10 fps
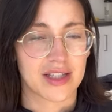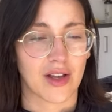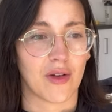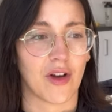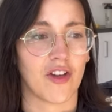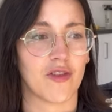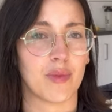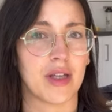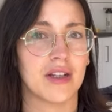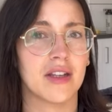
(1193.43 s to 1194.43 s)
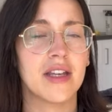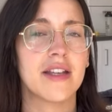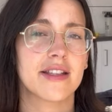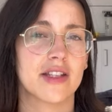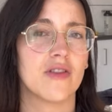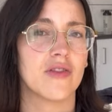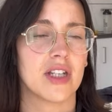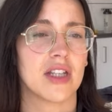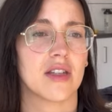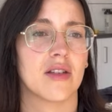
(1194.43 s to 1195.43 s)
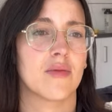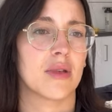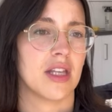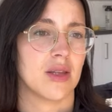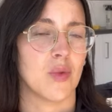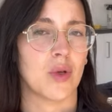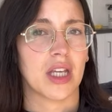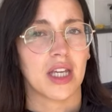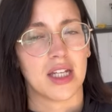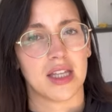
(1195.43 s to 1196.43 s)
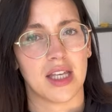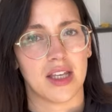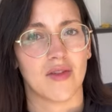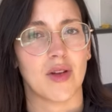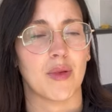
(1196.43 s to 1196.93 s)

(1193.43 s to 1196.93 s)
So I've been still feeding them in the morning and in the evening,